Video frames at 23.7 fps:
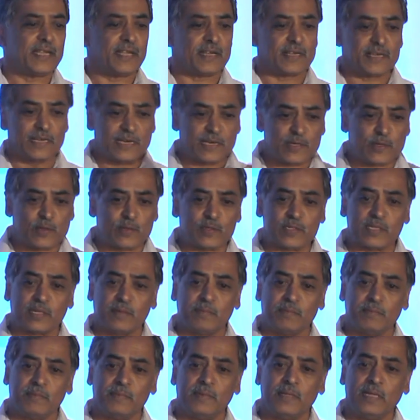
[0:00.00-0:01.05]
occurred to
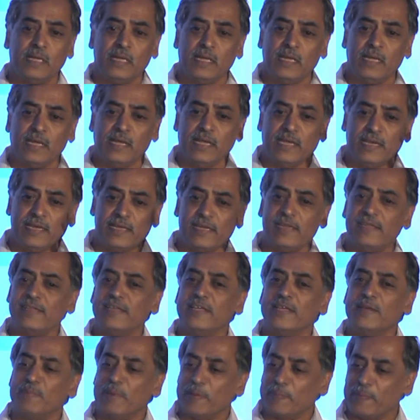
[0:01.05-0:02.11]
some
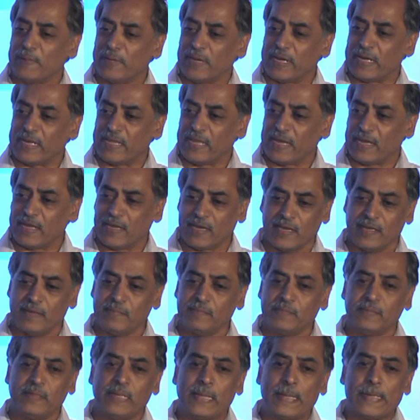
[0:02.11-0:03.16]
intelligent people at that time.
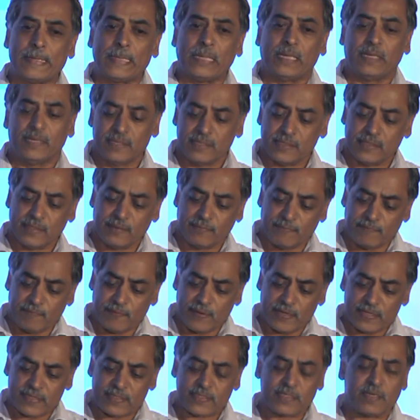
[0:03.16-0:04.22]
This is the
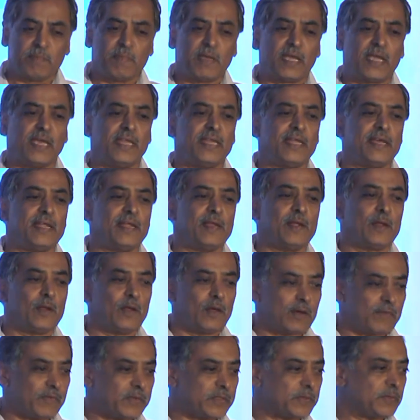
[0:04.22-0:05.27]
first mechanical
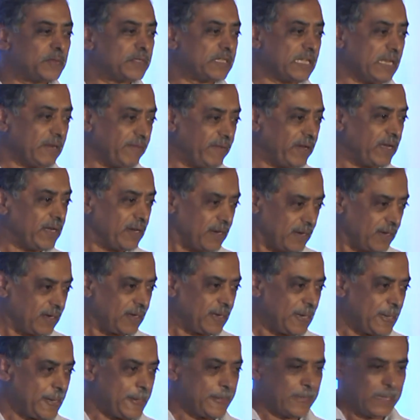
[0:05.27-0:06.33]
clock which was invented.
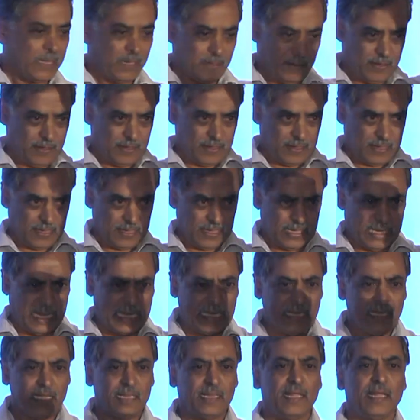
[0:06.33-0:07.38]

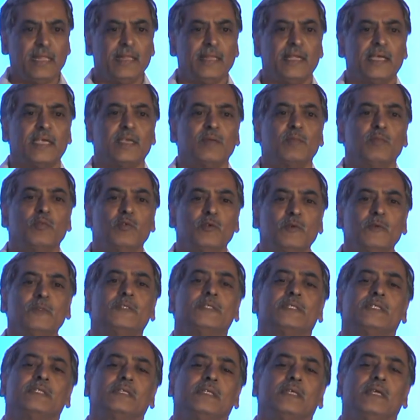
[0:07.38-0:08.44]
Anything that
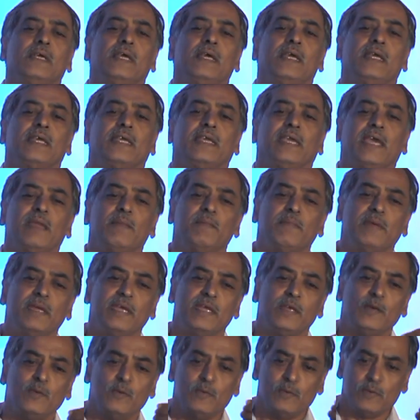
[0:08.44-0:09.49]
moves can be
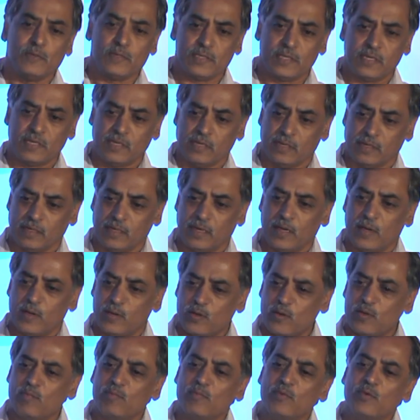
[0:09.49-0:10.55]
used
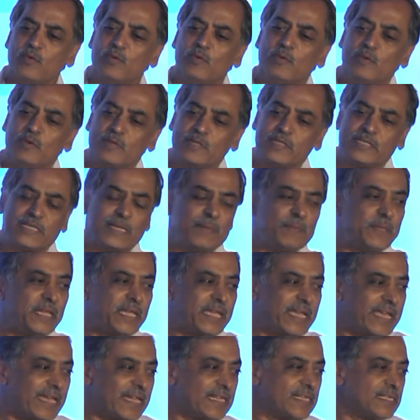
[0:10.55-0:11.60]
to move
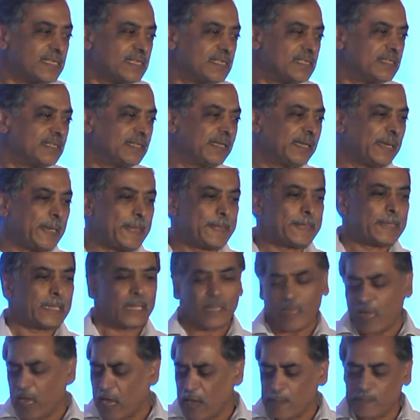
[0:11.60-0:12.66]
something else.
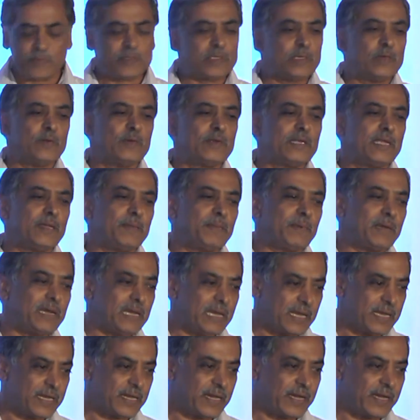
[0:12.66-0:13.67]
Absolutely brilliant